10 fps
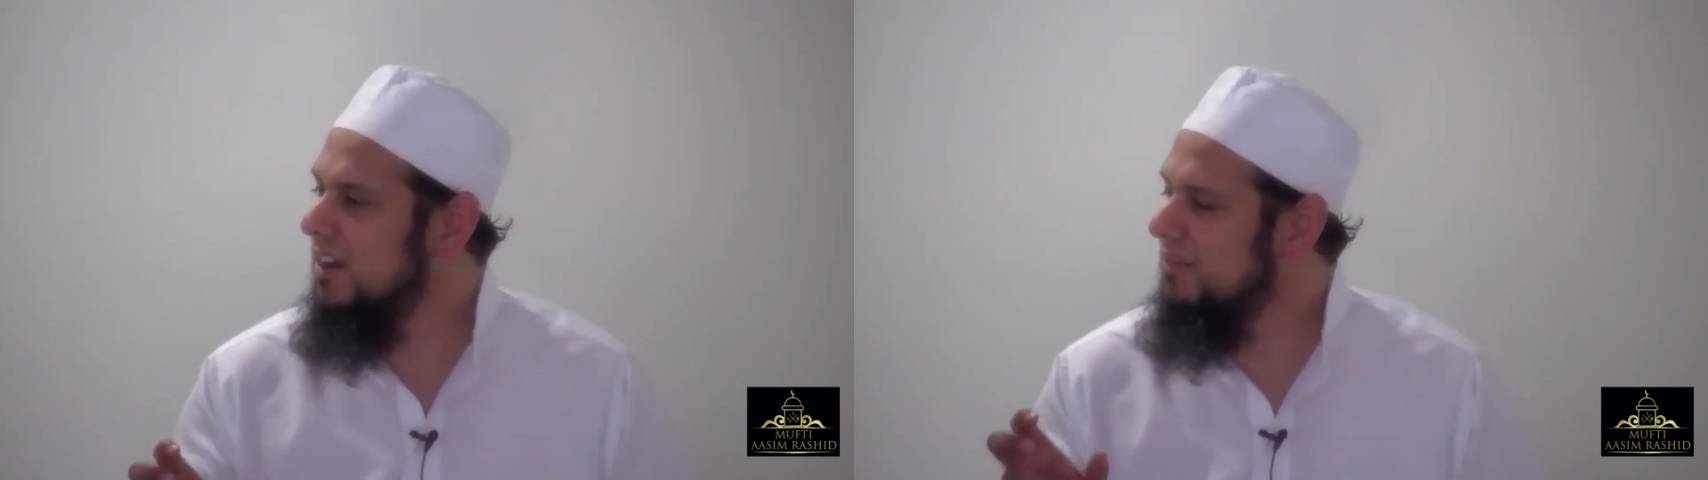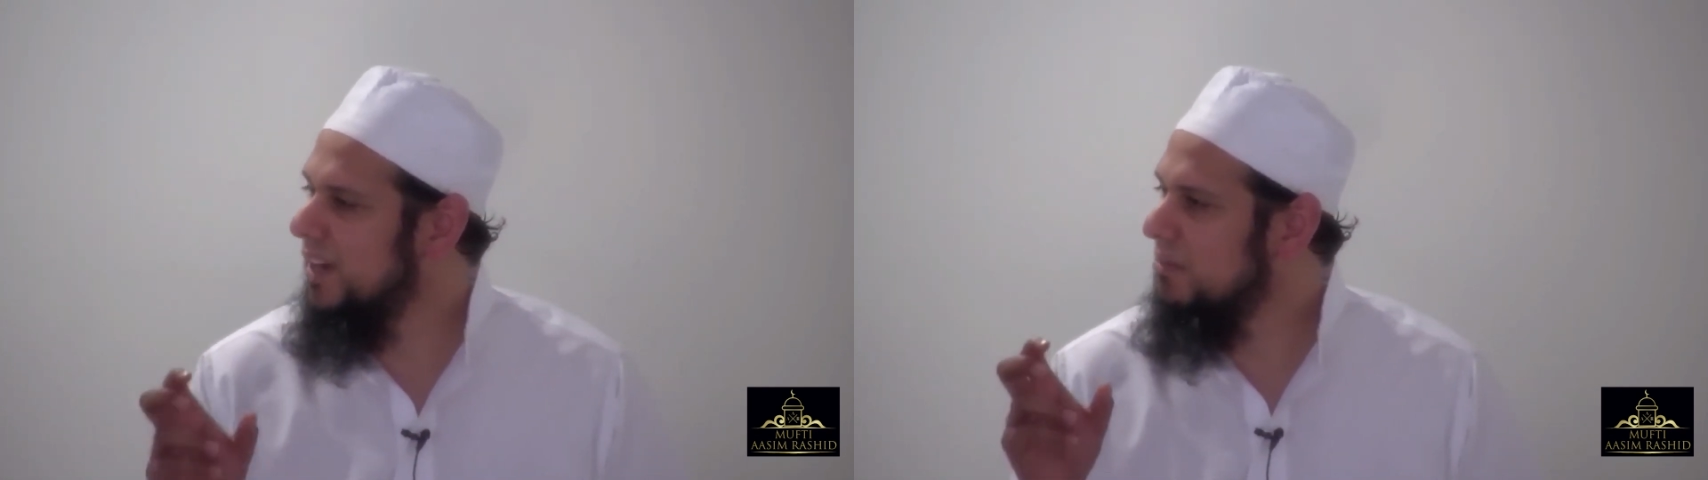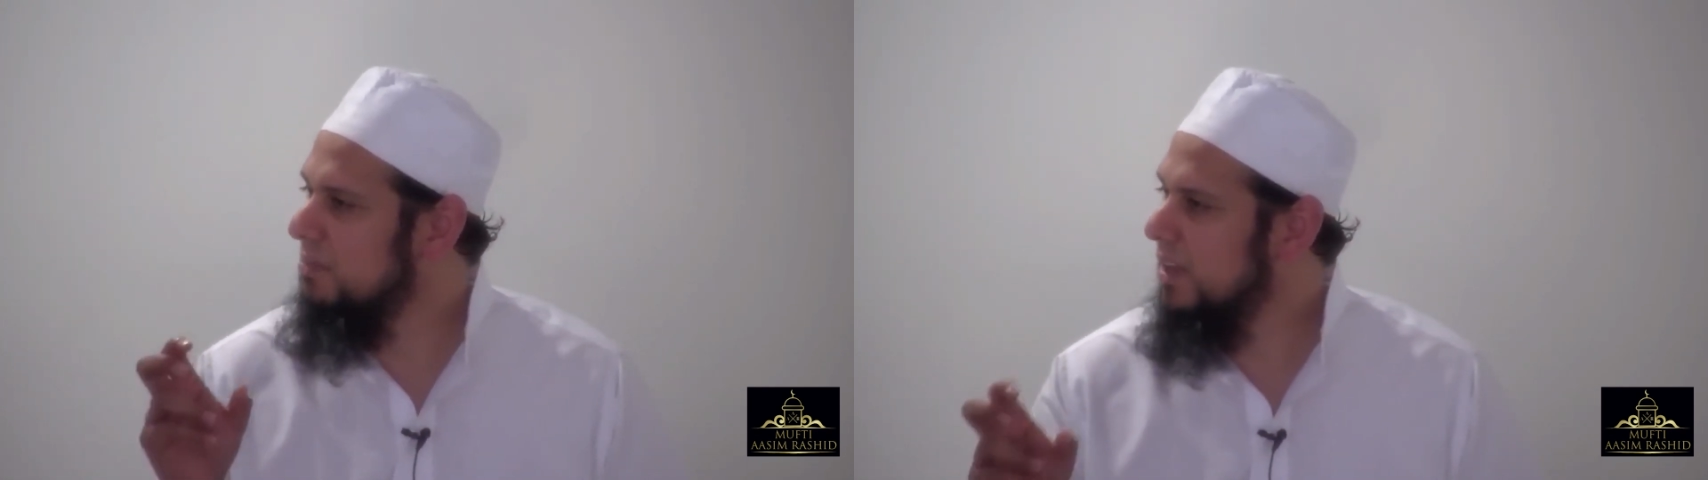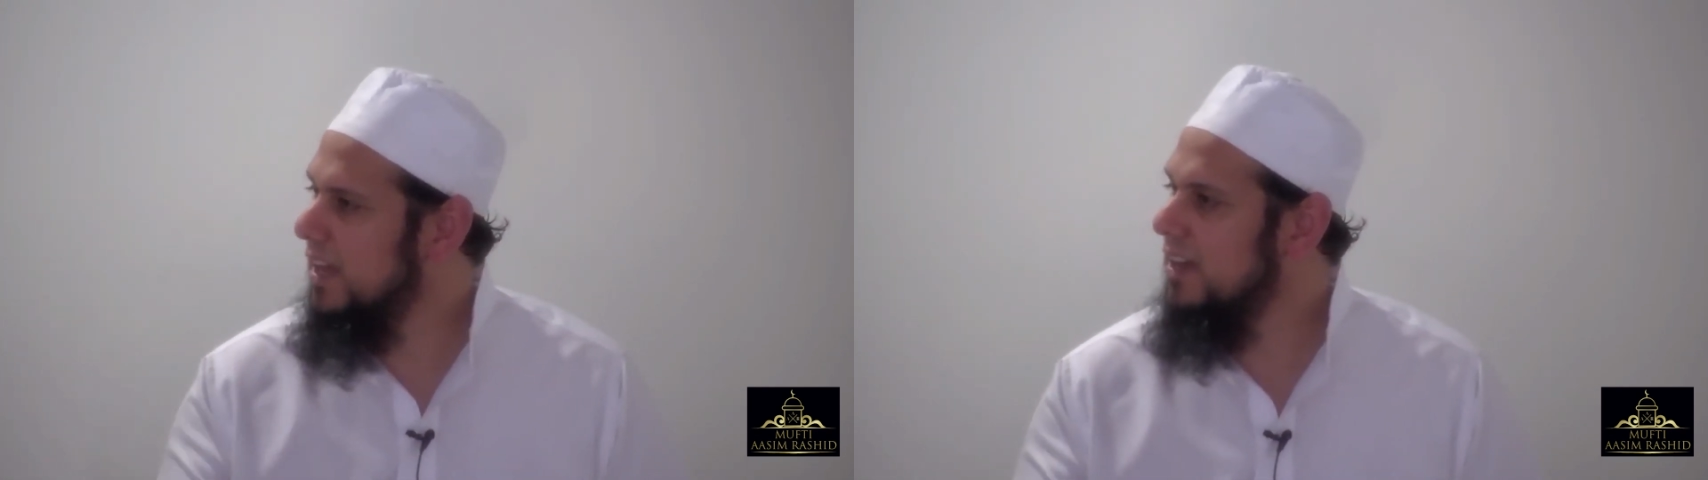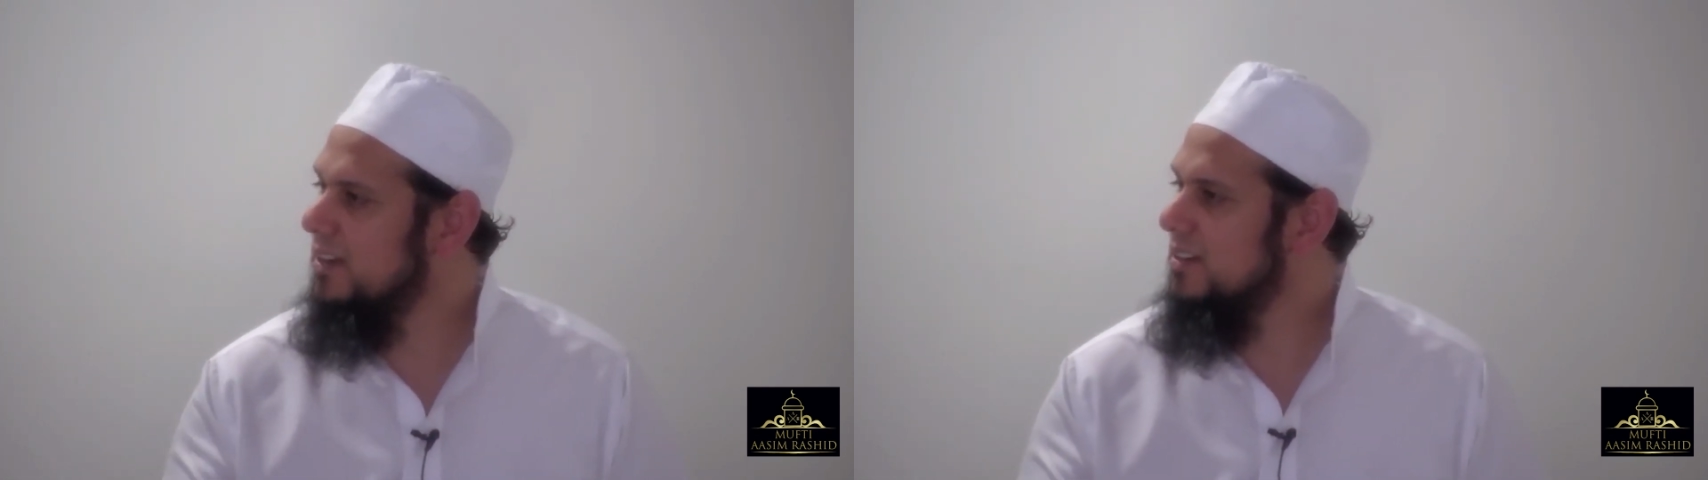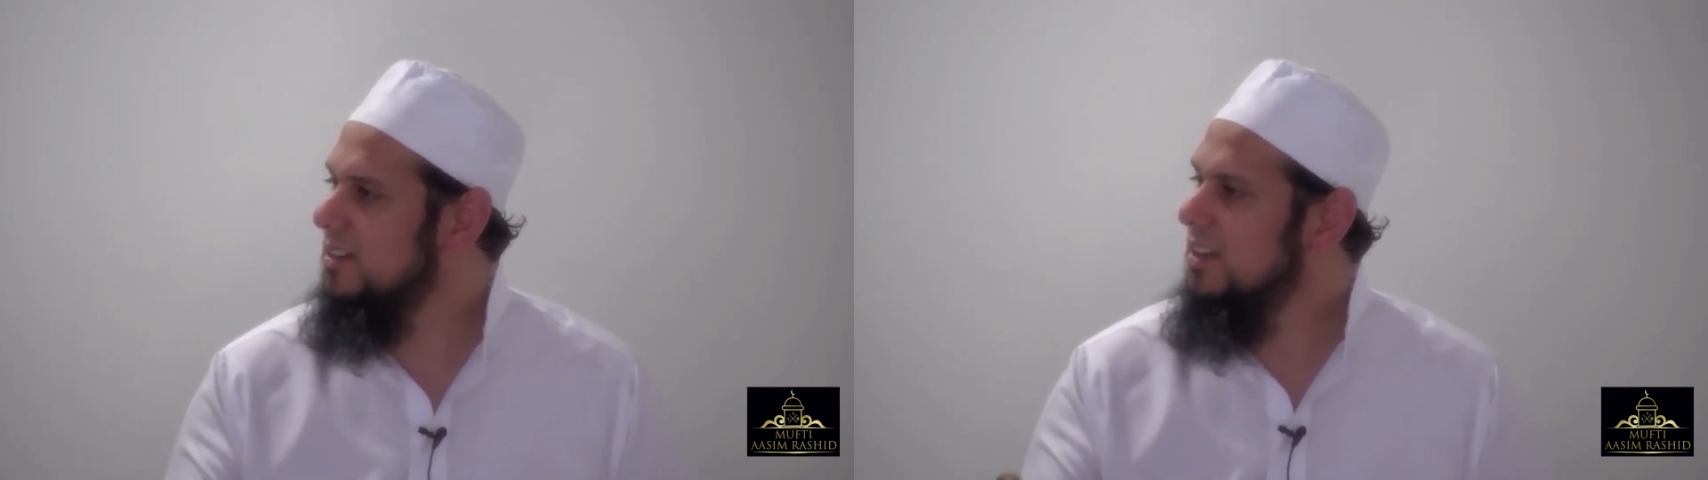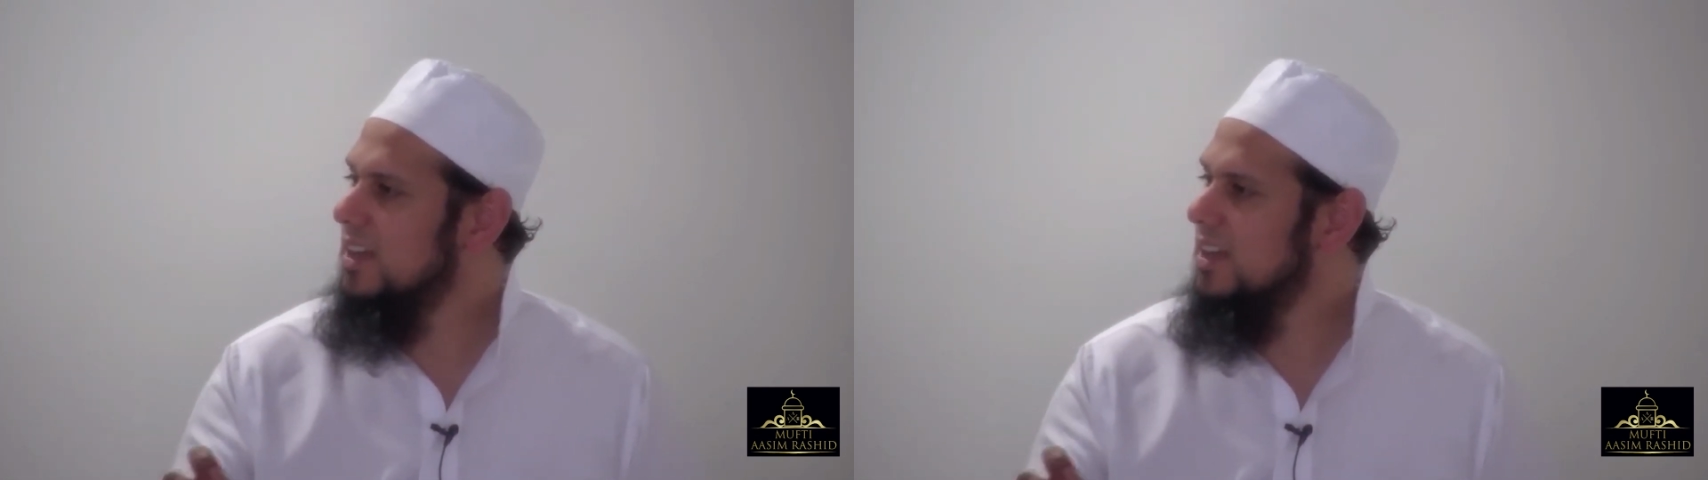of that plant